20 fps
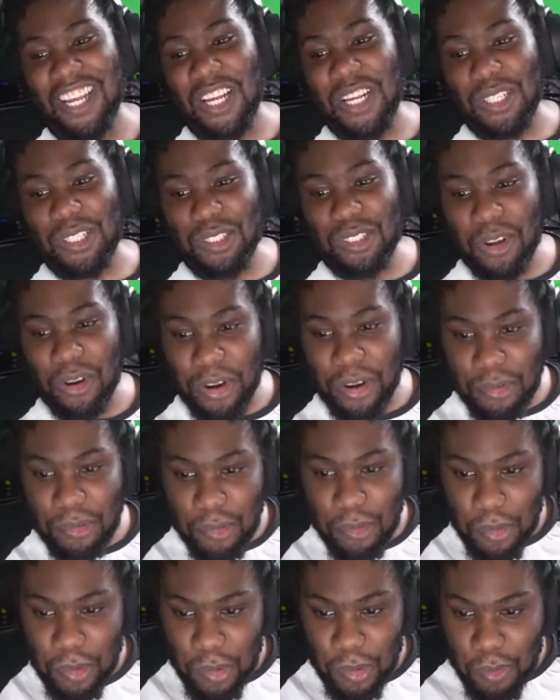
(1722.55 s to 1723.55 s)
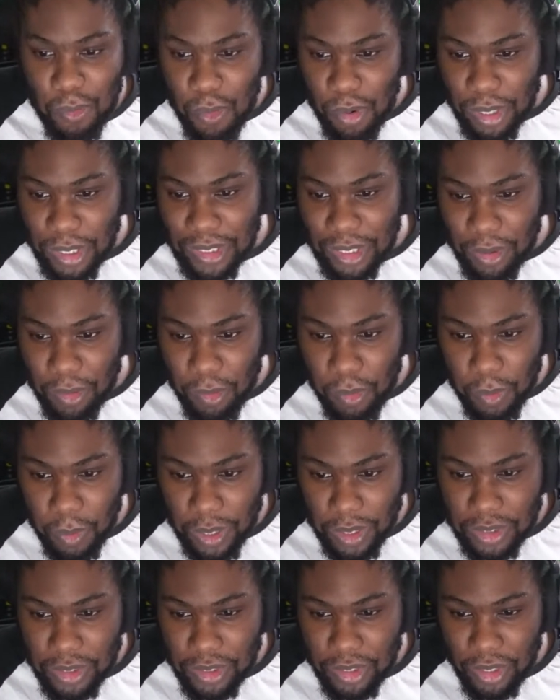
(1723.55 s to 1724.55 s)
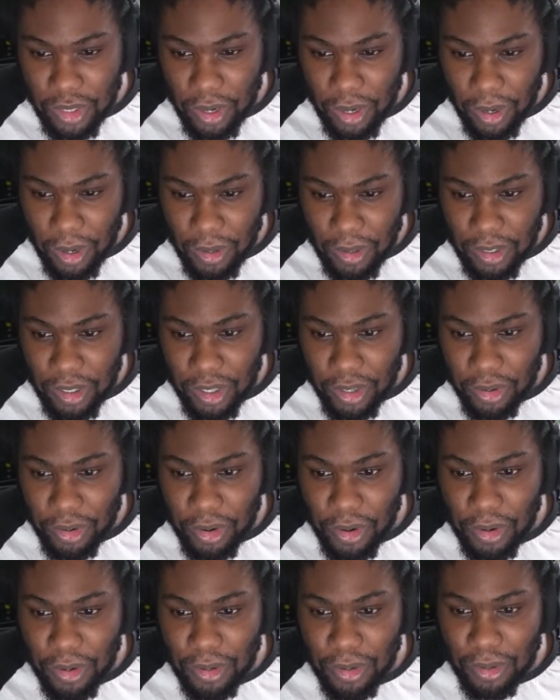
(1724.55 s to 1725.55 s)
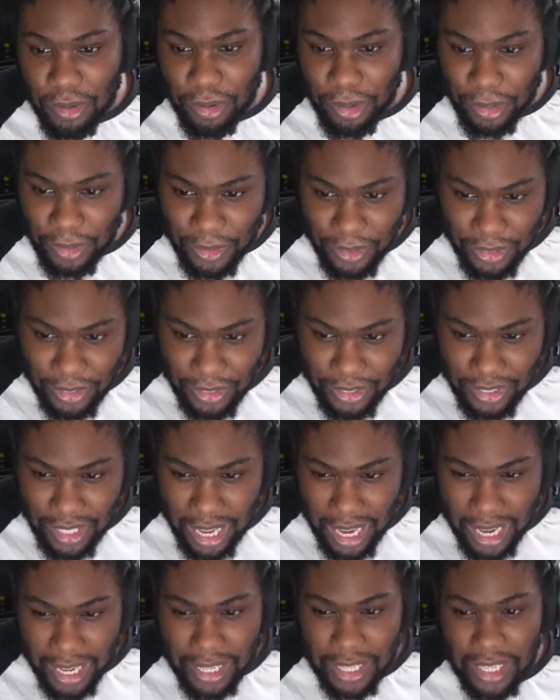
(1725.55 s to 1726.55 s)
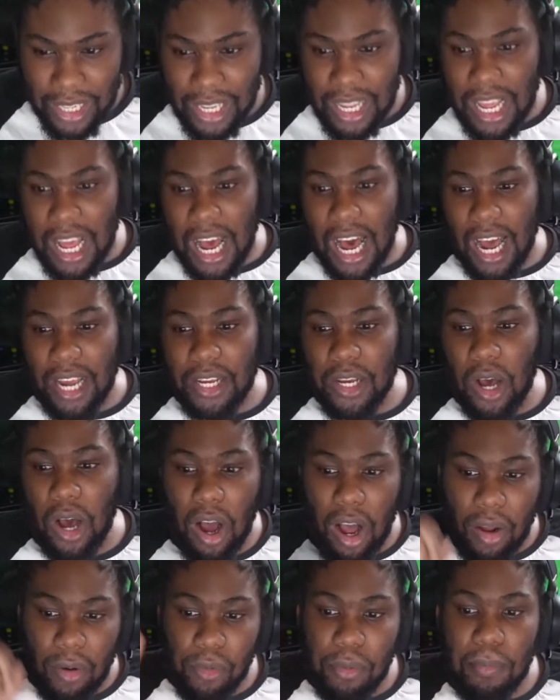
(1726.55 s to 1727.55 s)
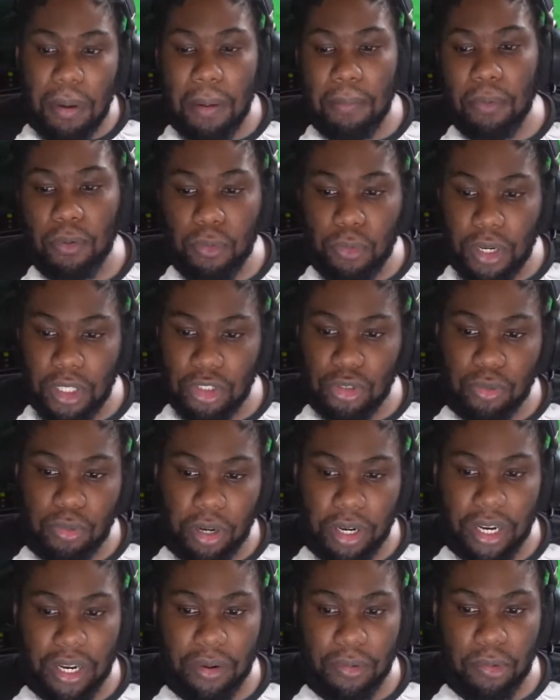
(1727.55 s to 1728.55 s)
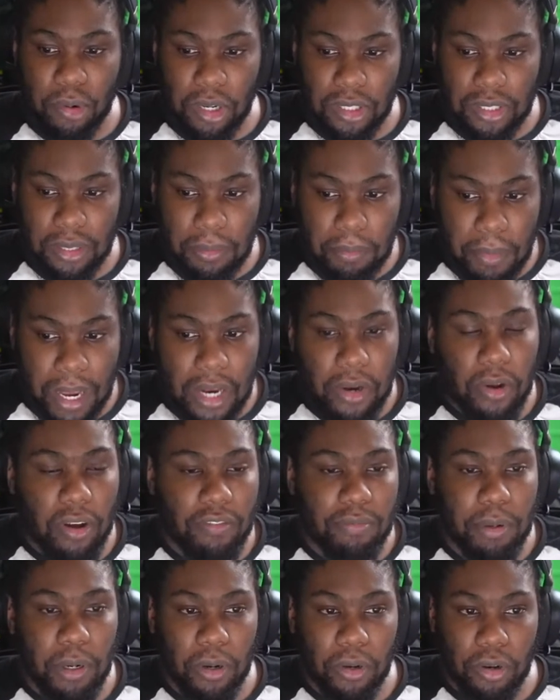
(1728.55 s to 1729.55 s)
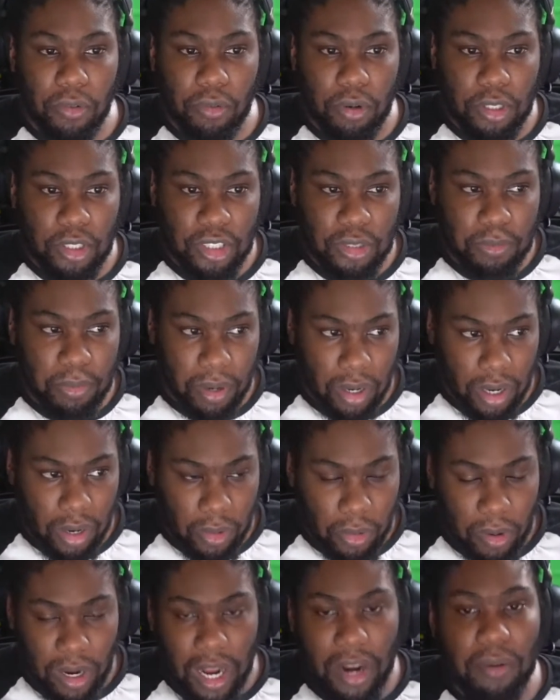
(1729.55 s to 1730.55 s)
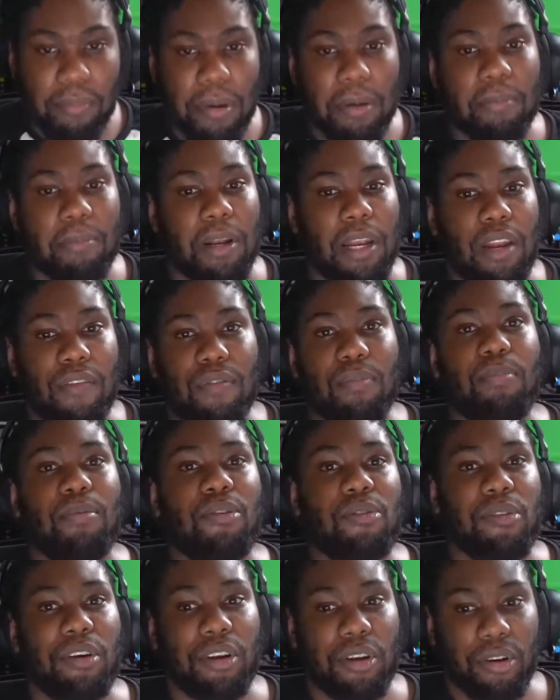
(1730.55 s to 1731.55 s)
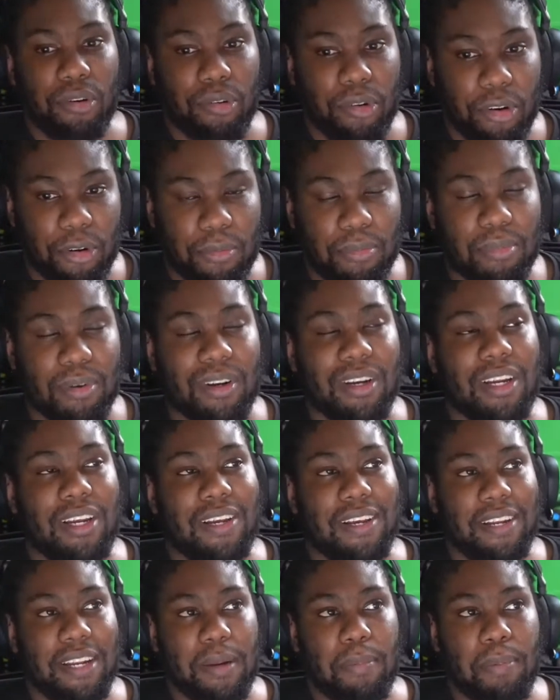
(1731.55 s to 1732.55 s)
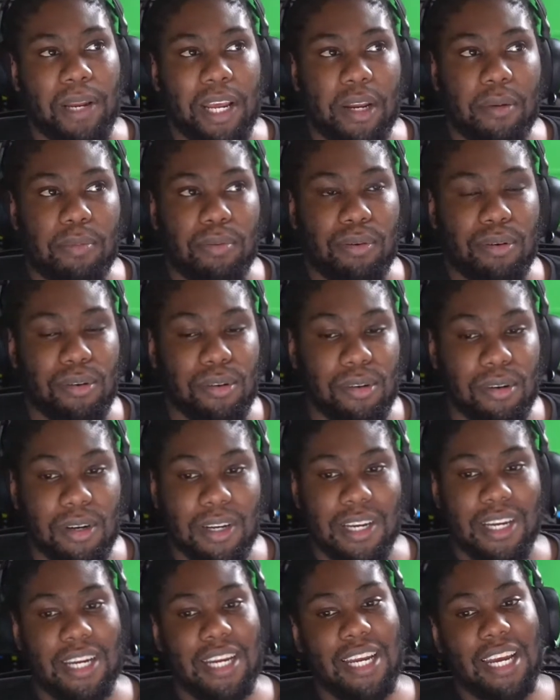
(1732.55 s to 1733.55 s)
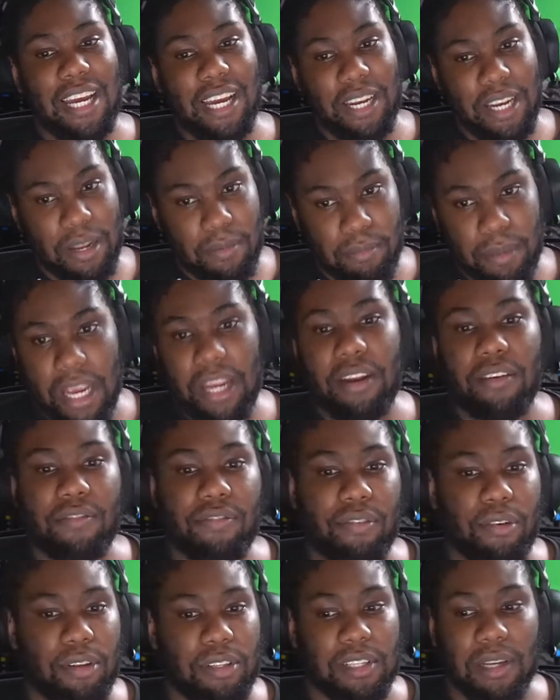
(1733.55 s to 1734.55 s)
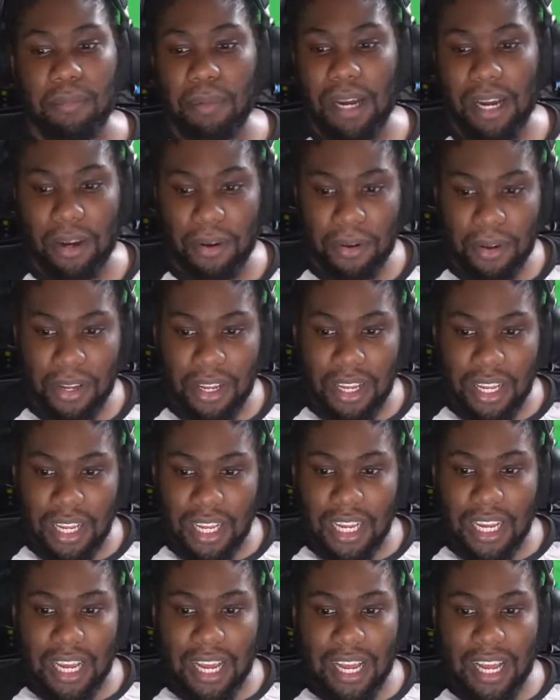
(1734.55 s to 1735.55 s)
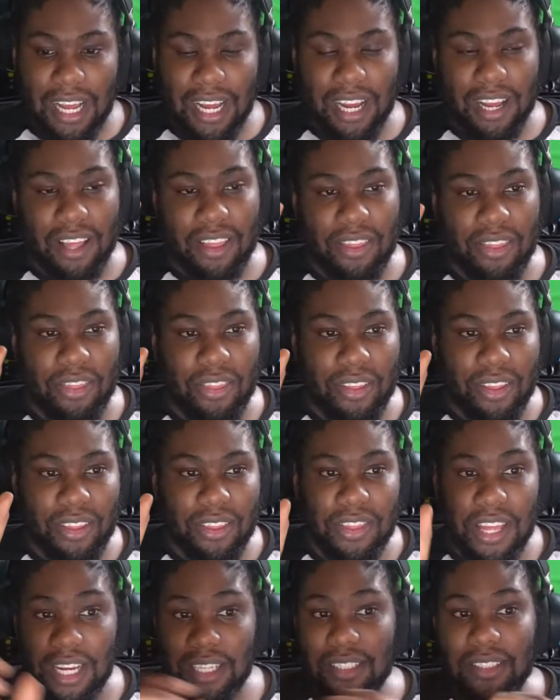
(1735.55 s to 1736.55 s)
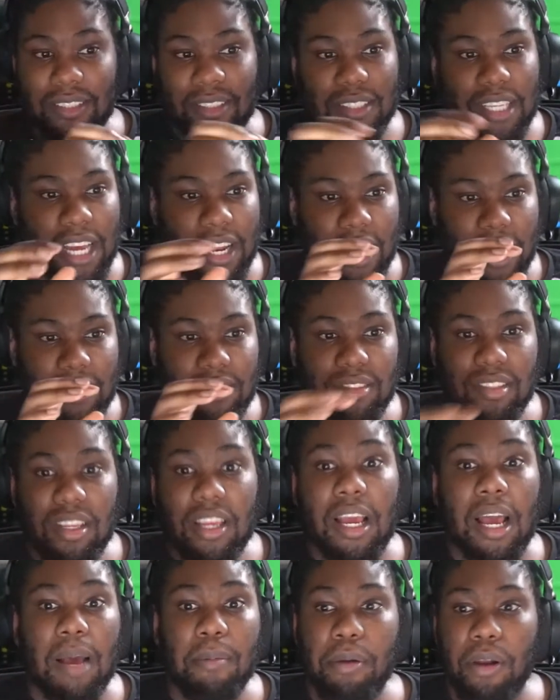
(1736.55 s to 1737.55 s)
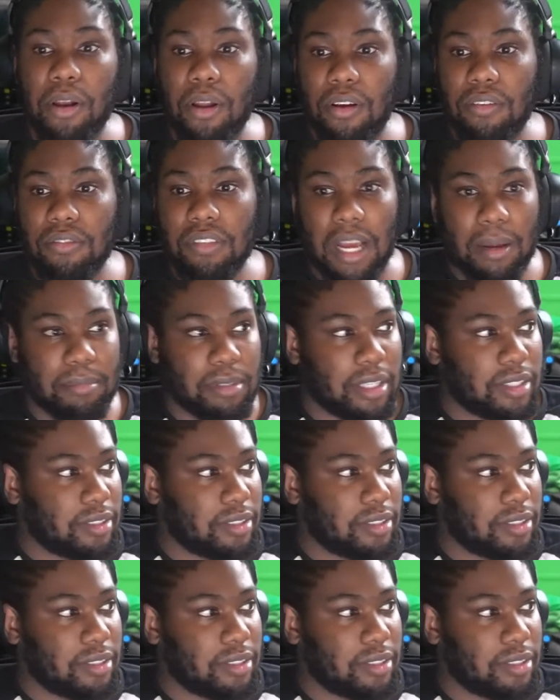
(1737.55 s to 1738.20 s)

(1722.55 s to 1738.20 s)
Sorry, was it Kolonkunoros? I can't remember which one it was. It may not have been under Rodgers, but all I remember, Liverpool were in a group. They played poor and they made it through somehow. And I see it happen a lot of times.